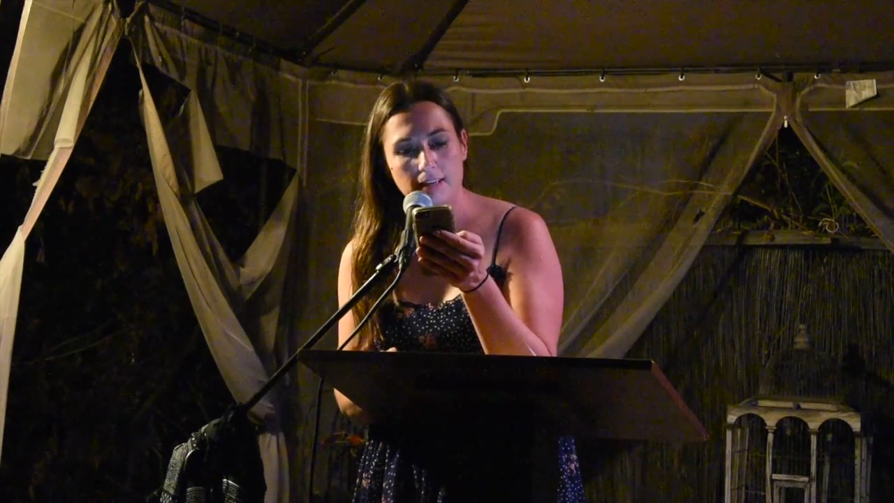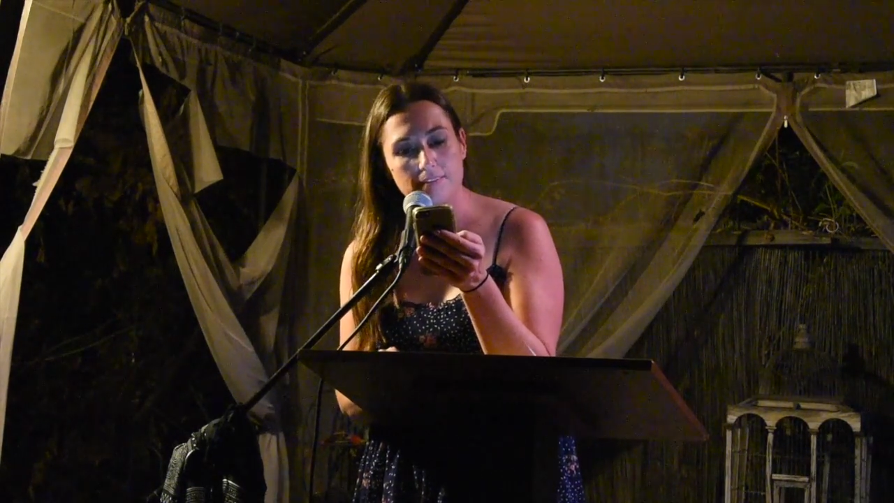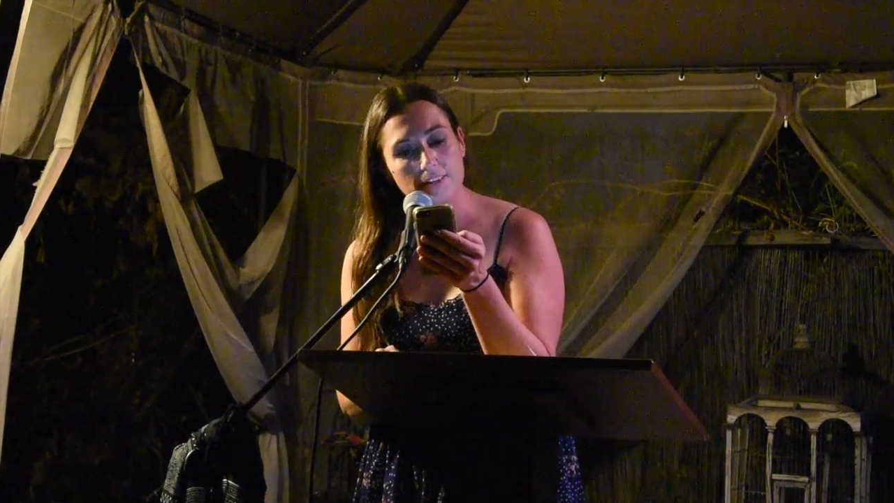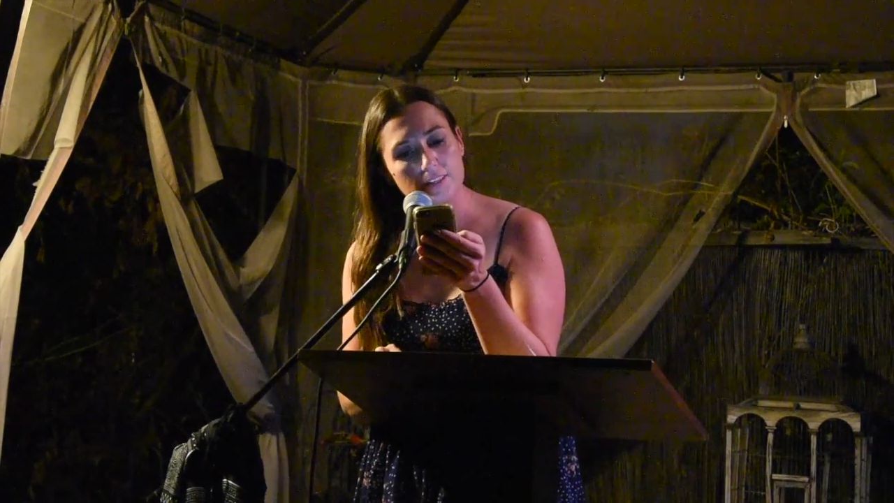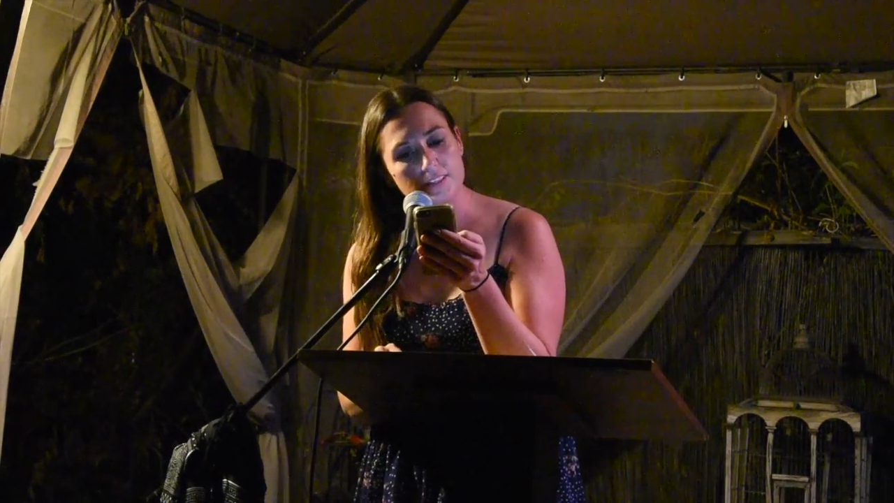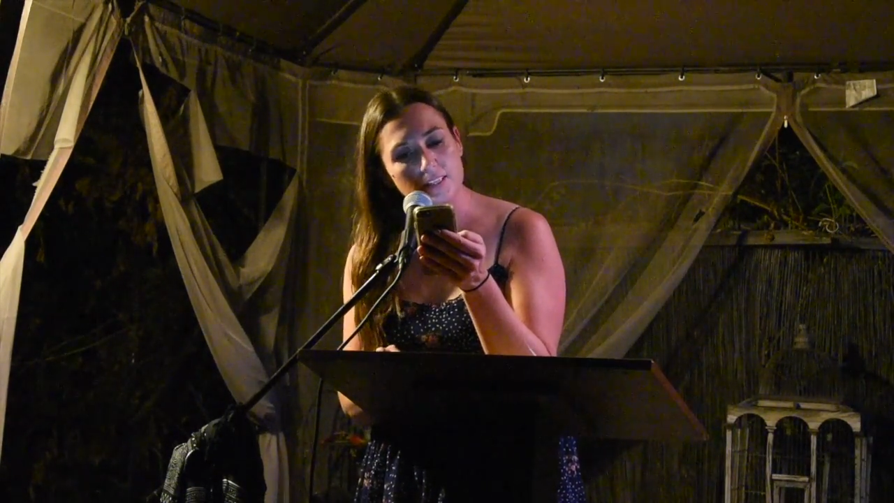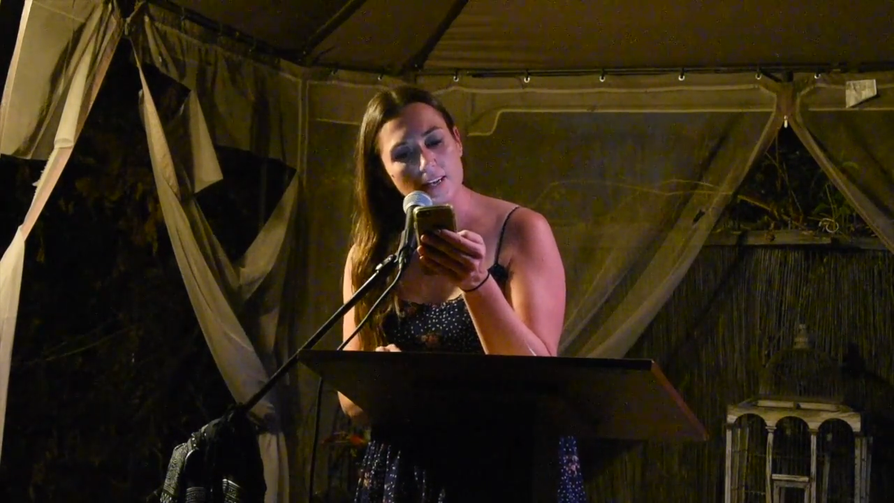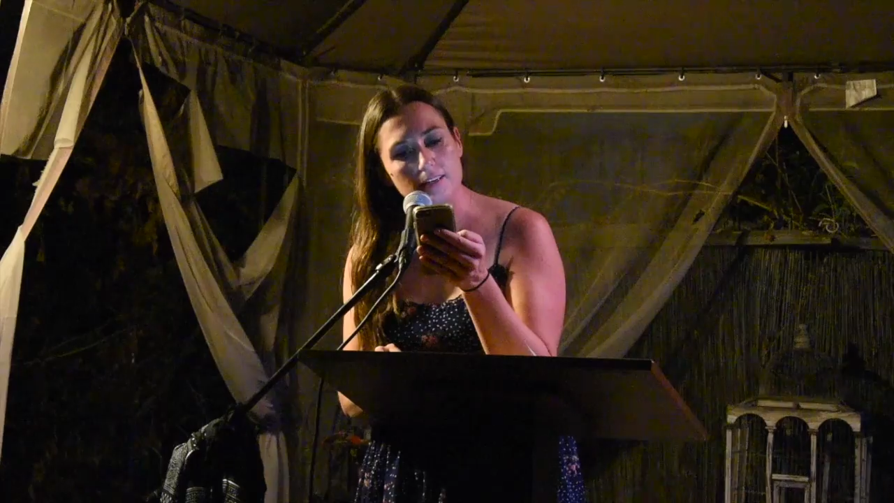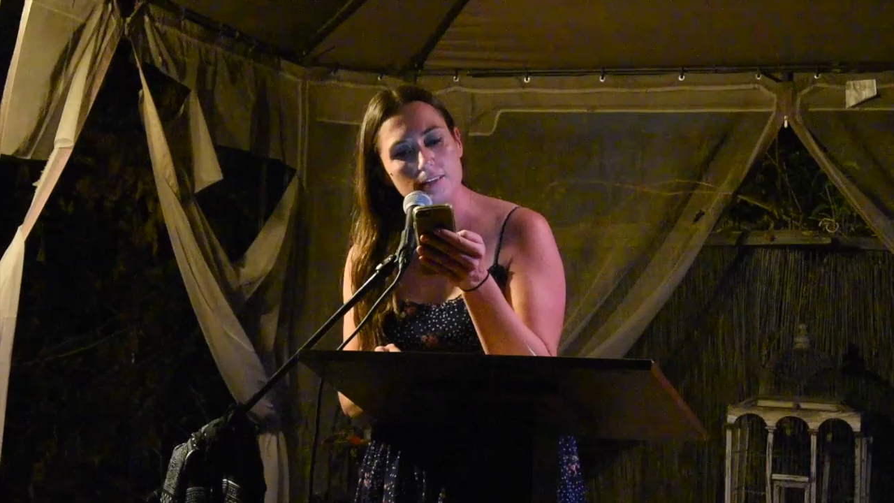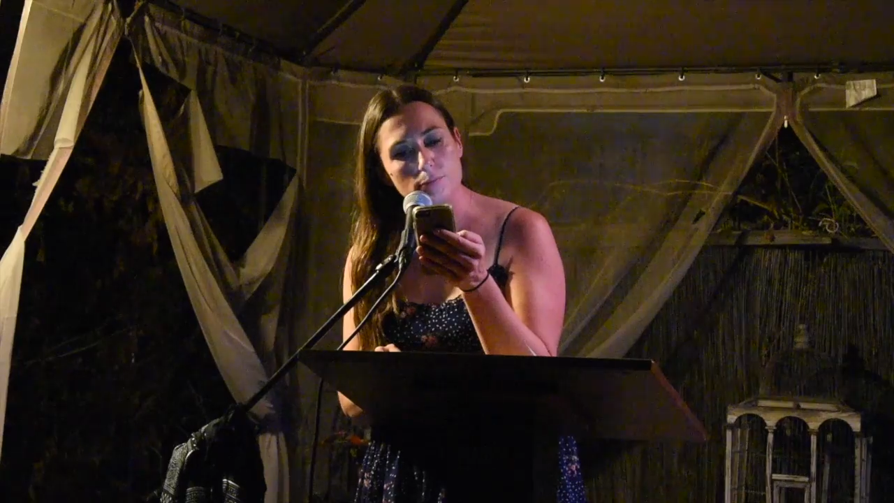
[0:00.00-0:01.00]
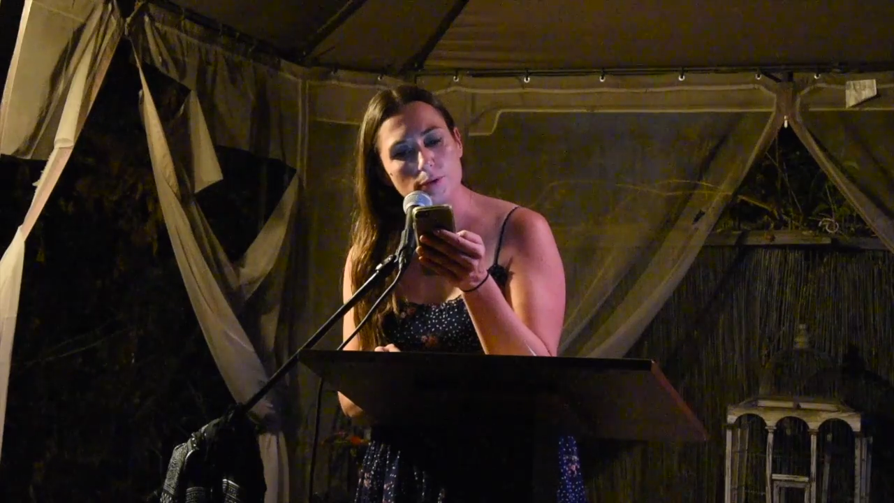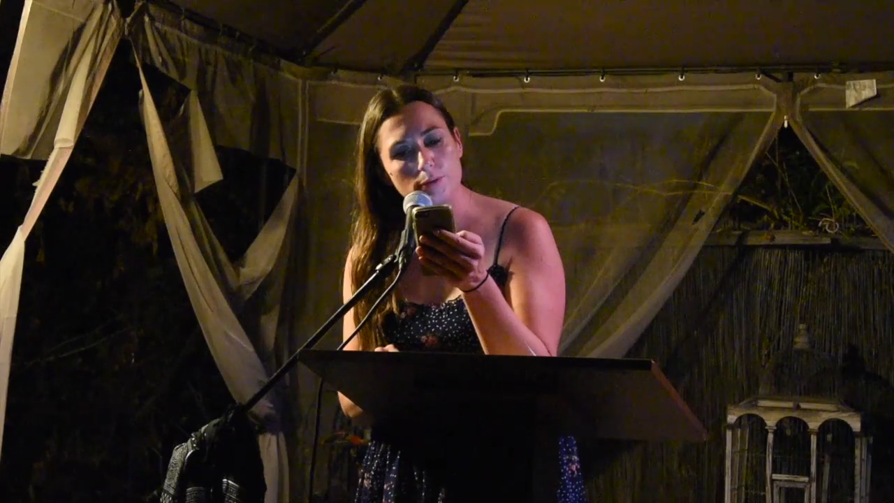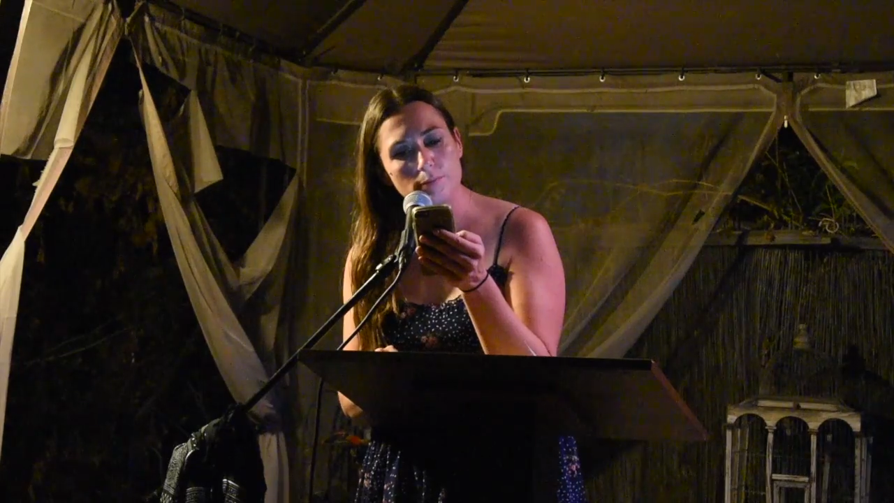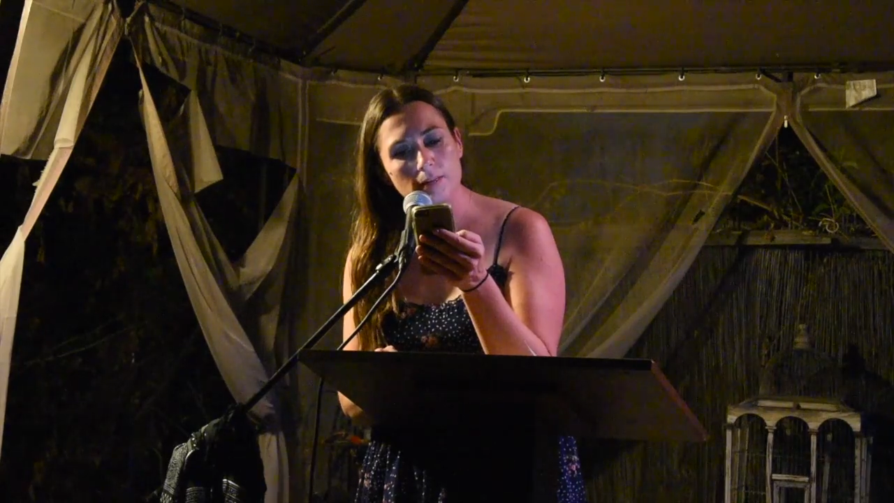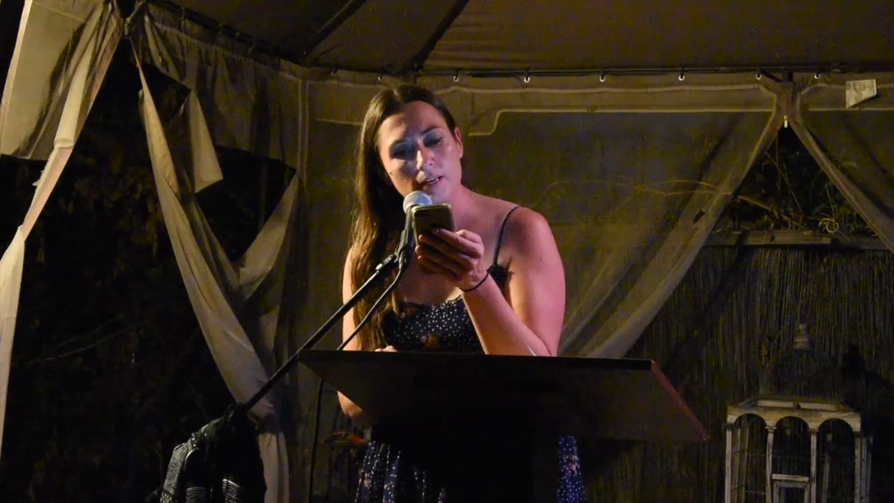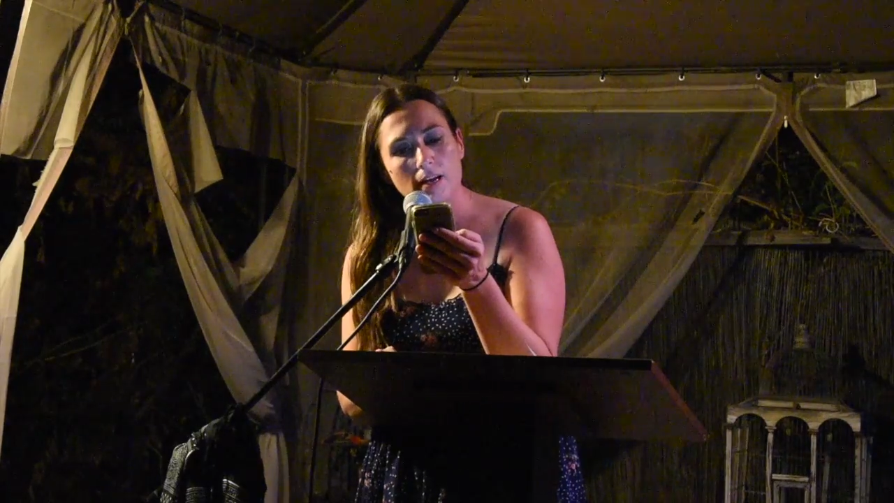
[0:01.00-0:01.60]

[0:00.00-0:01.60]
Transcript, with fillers: If there is a gun in the room,